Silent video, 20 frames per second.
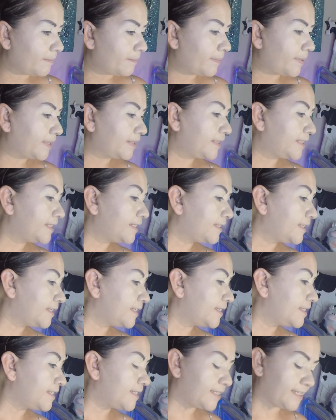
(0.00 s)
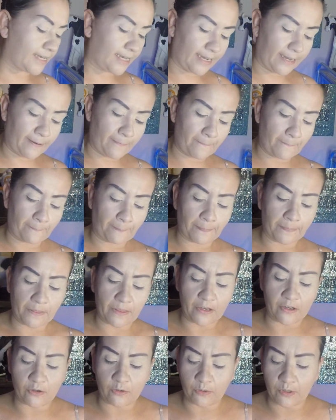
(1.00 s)
But this is the
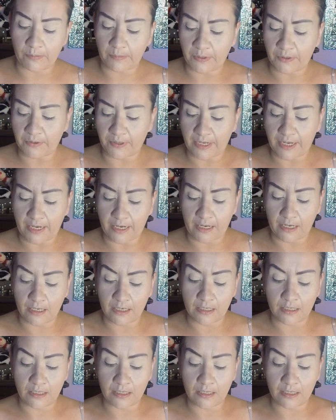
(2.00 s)
Huda Beauty